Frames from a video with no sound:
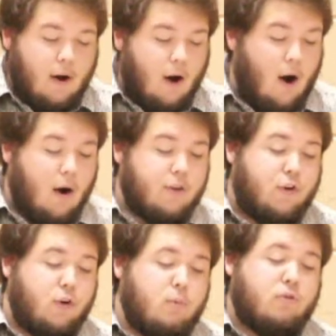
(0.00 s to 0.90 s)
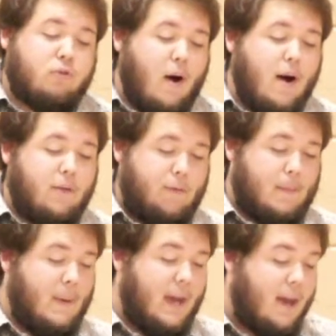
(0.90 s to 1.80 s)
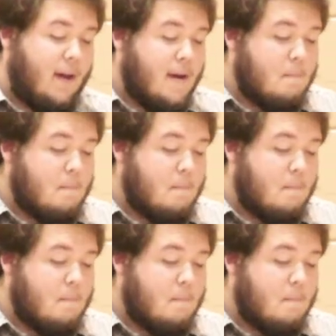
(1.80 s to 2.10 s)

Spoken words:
are too strong for me.